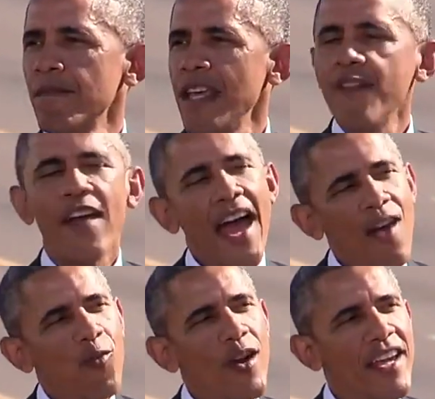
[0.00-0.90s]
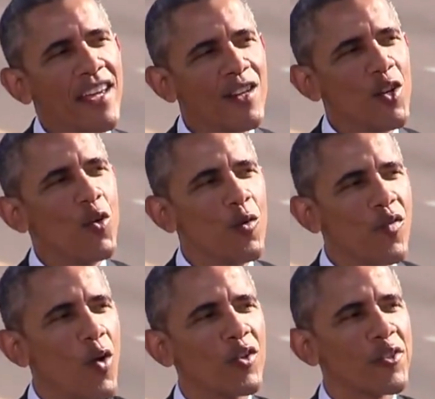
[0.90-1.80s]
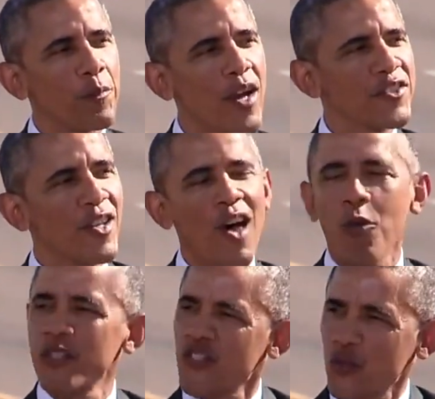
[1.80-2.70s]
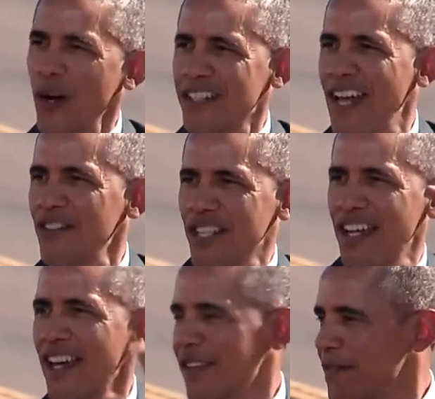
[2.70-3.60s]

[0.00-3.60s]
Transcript: If every new voter suppression law was struck down today,